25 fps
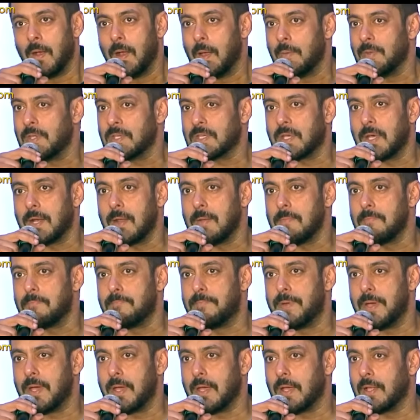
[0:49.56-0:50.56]
I'm just getting
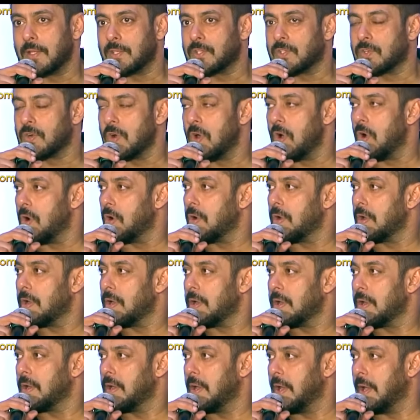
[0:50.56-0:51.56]
big and strong
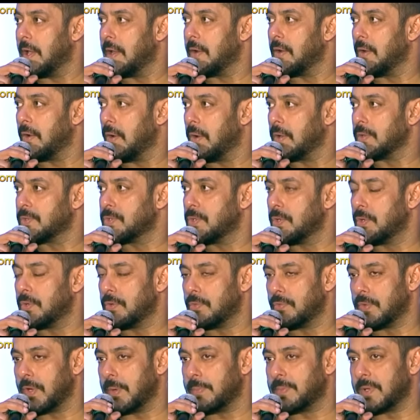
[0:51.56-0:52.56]
and
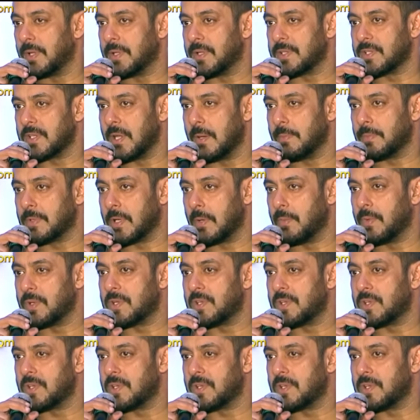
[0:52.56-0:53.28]
also ripped at the same time,